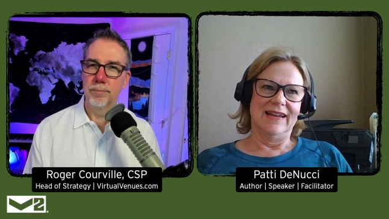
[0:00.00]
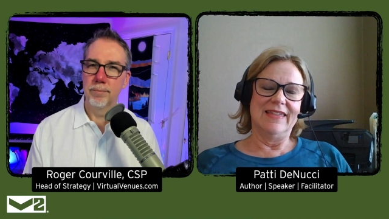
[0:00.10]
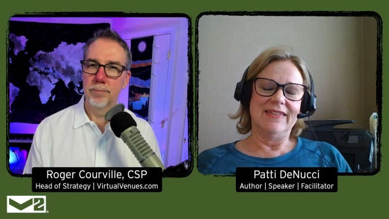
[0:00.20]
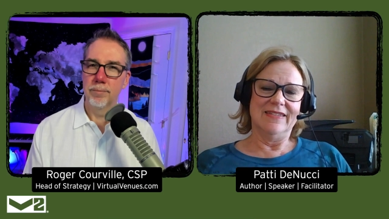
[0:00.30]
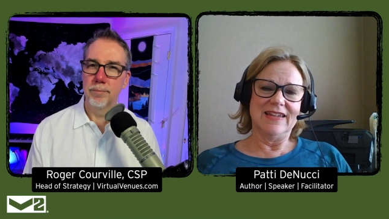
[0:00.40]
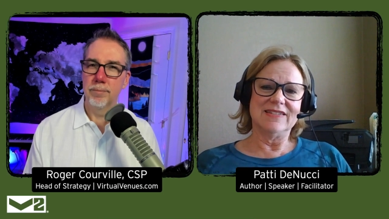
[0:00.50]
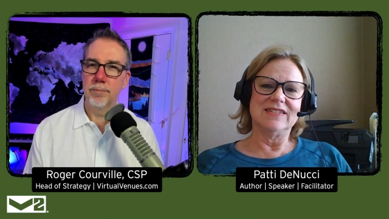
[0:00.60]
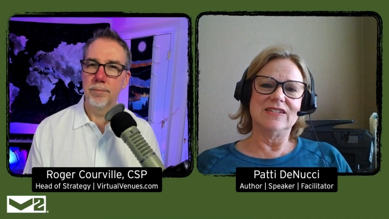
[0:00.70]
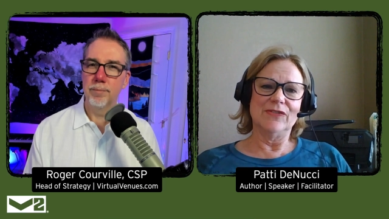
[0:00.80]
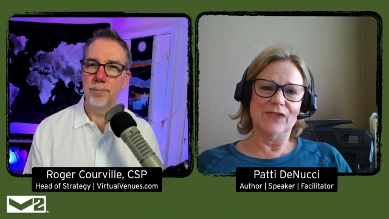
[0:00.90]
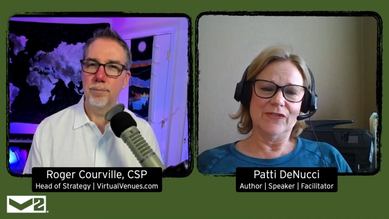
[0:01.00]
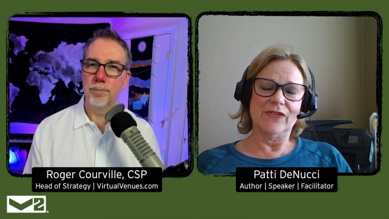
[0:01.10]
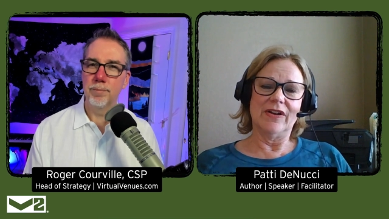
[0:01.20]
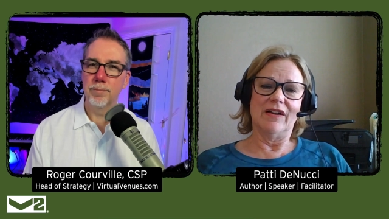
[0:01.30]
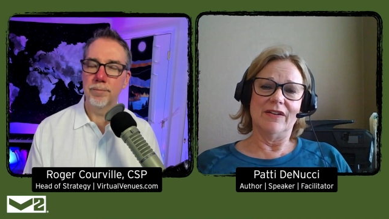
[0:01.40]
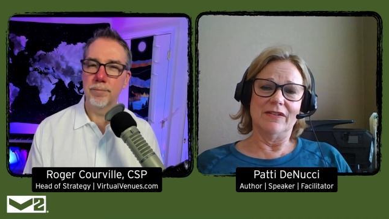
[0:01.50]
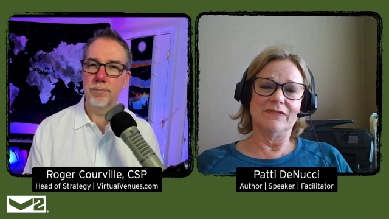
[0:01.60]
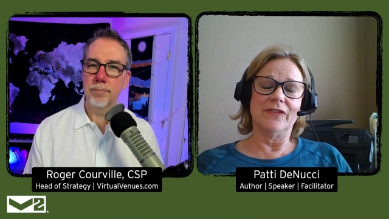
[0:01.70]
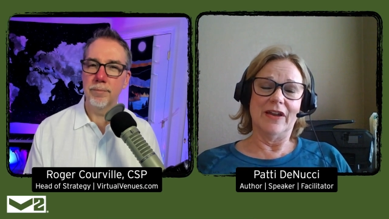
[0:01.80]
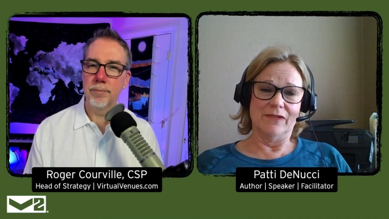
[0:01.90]
Speaker 1: I think that's different for
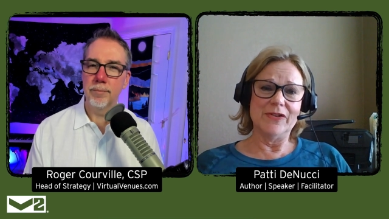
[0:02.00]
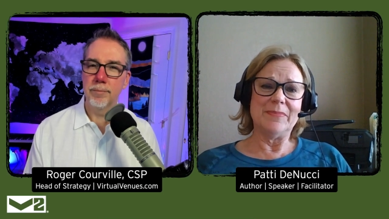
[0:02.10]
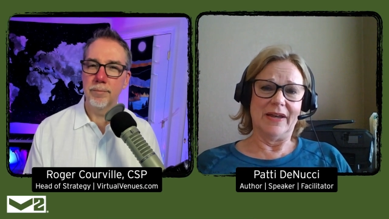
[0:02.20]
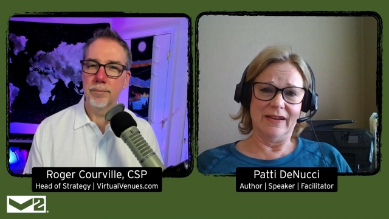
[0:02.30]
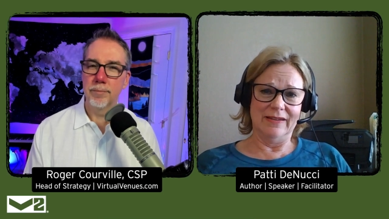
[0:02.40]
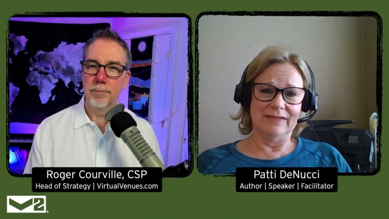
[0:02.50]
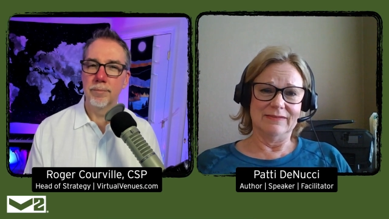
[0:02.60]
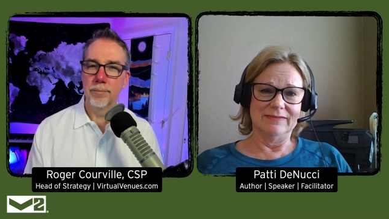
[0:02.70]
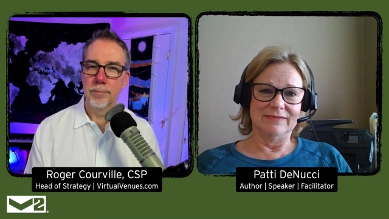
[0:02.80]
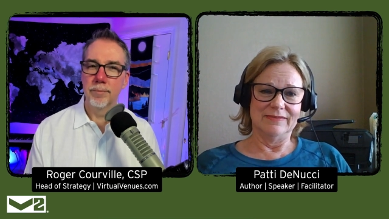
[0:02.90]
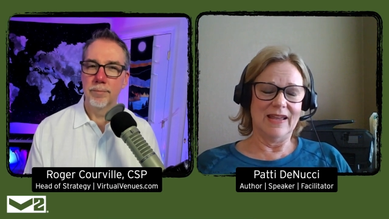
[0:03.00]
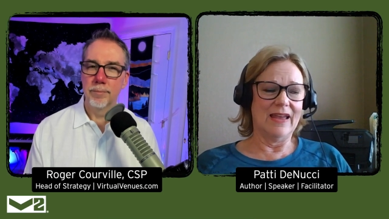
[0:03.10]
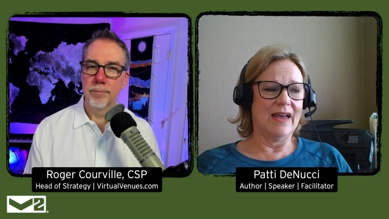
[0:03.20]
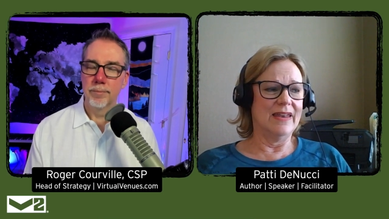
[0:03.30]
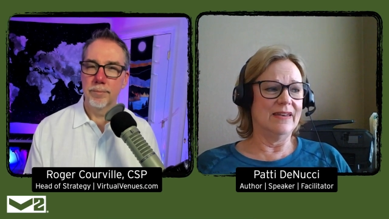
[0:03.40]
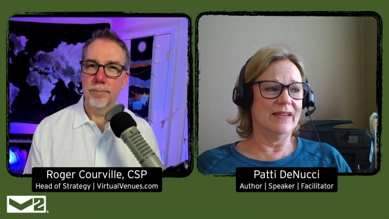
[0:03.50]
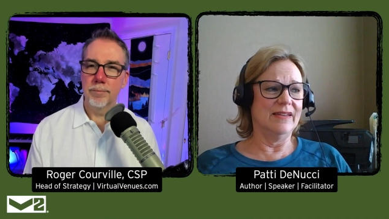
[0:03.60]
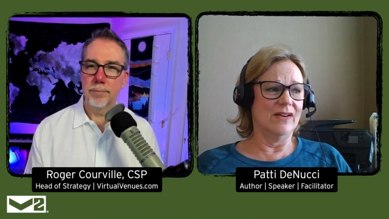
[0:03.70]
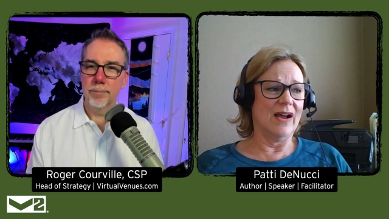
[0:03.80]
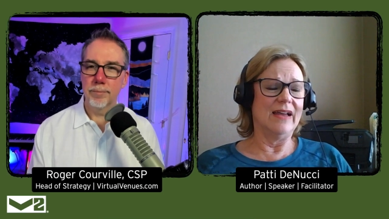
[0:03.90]
for everybody and you
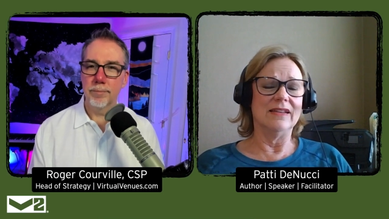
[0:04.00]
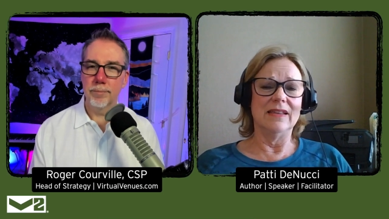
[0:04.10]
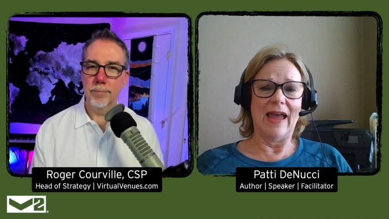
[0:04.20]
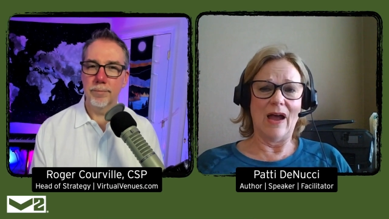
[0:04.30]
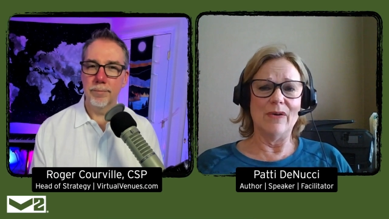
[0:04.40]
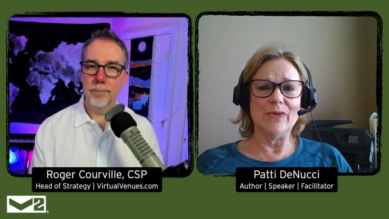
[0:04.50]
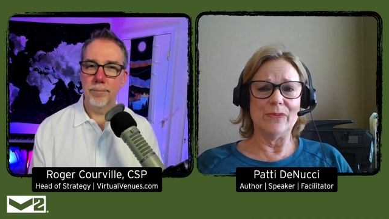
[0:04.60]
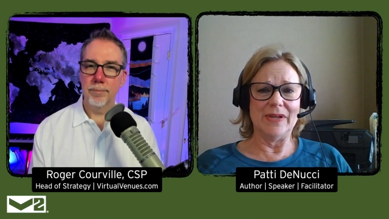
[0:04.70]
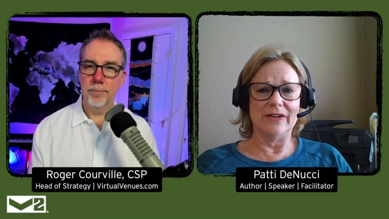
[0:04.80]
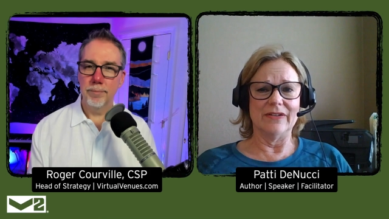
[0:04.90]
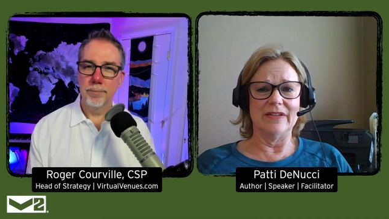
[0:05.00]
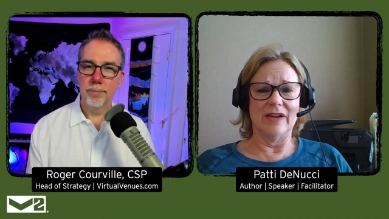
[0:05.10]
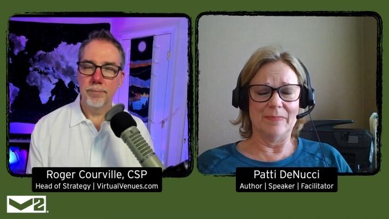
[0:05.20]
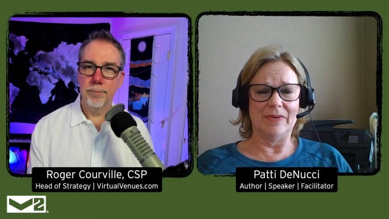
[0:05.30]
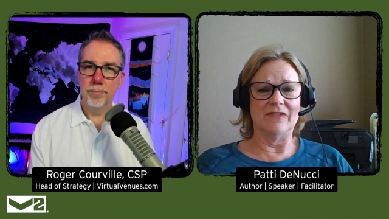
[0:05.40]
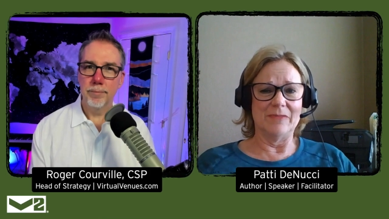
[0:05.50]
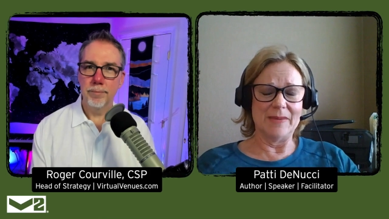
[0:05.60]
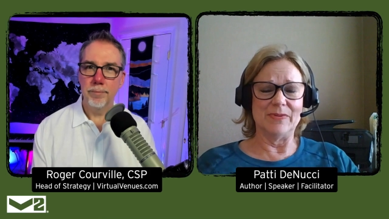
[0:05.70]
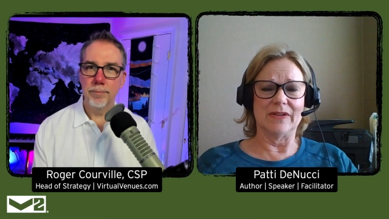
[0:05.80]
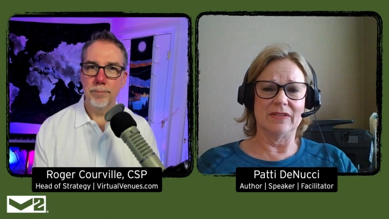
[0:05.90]
know i allow the reader the op- of my
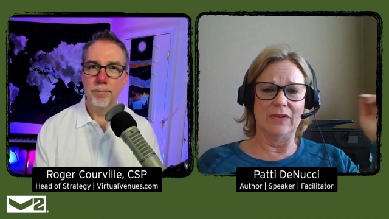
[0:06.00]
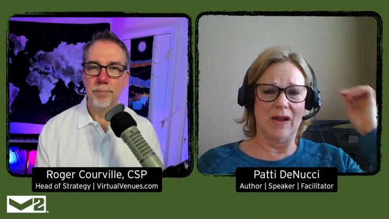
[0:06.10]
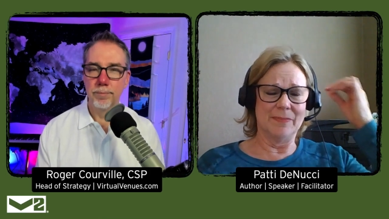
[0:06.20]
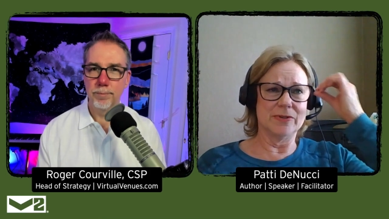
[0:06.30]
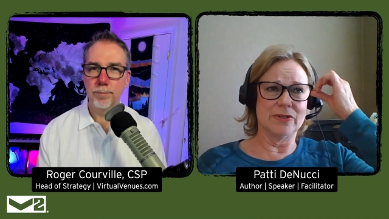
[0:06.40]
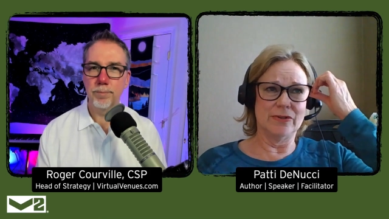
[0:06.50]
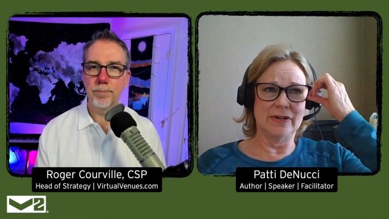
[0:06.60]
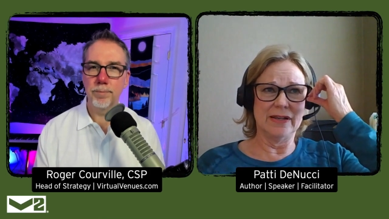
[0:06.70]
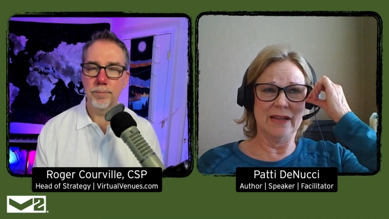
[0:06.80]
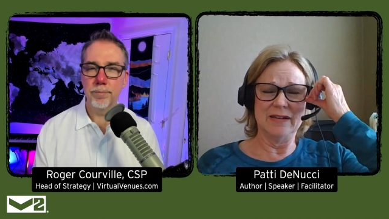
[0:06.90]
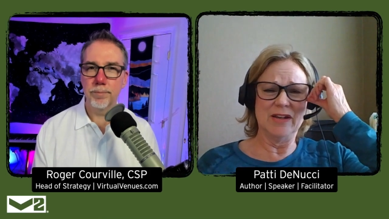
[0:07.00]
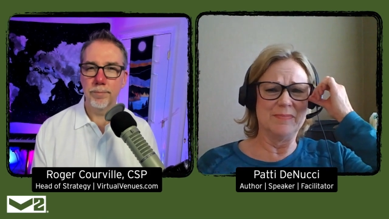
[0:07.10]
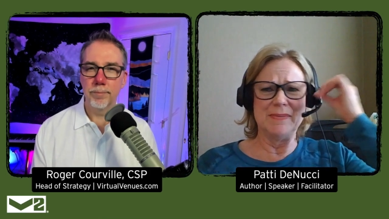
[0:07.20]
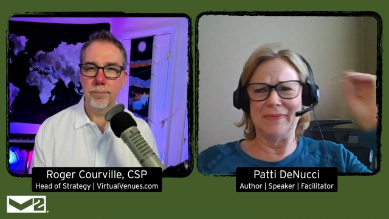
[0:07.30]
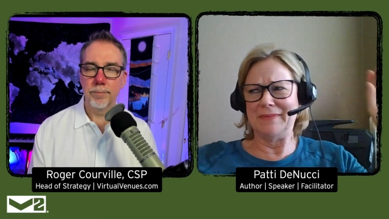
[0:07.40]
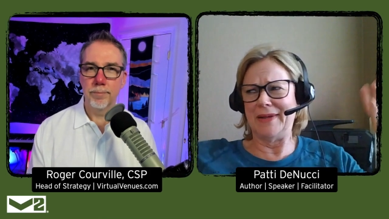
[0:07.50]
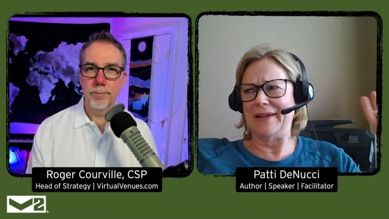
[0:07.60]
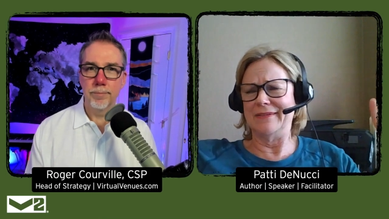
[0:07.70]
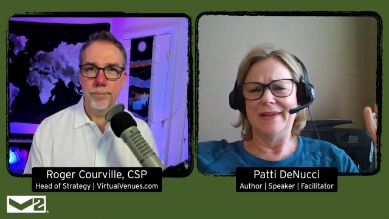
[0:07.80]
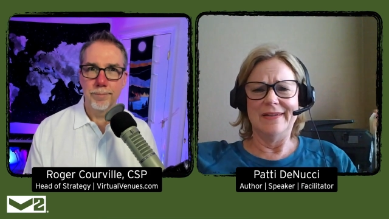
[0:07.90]
book the opportunity and you know people in
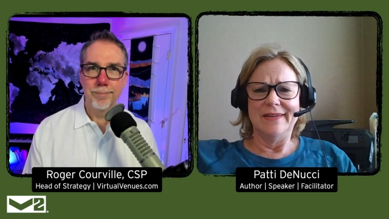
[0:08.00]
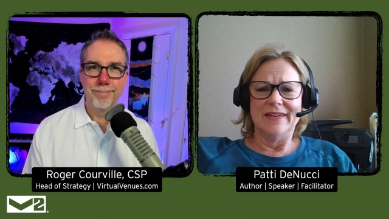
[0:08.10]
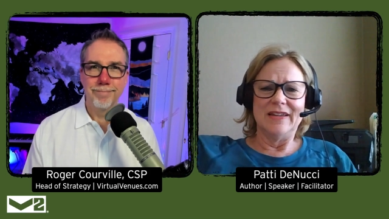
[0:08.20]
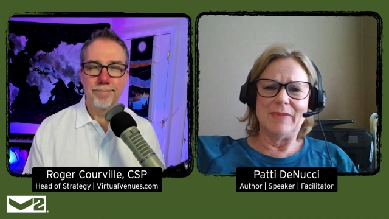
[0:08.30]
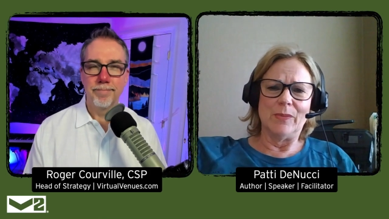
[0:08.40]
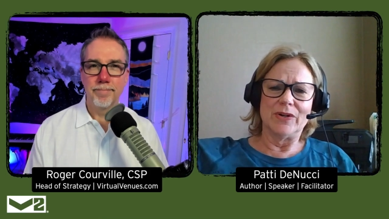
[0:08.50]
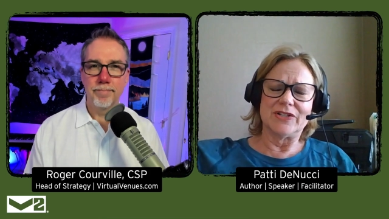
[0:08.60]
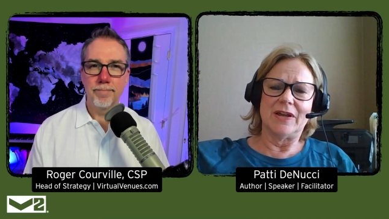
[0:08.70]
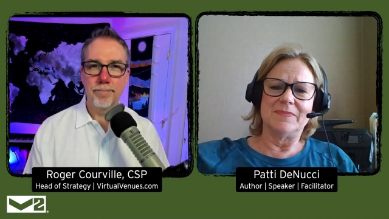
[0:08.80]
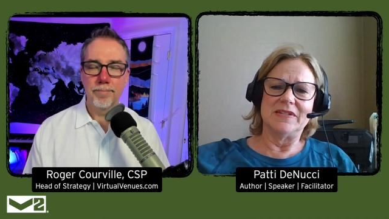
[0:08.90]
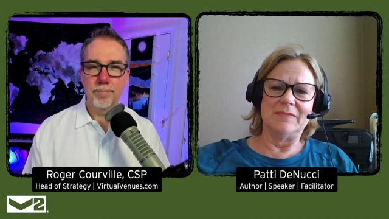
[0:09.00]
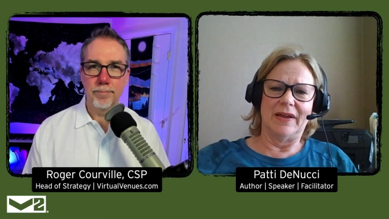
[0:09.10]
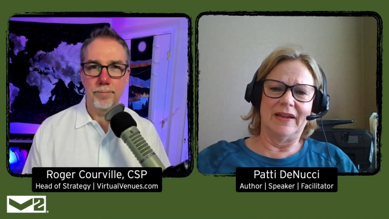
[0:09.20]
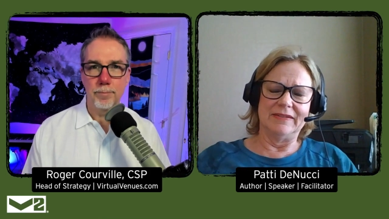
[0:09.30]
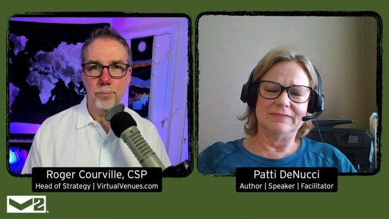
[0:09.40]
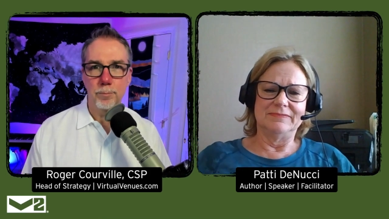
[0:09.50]
my in my workshops and my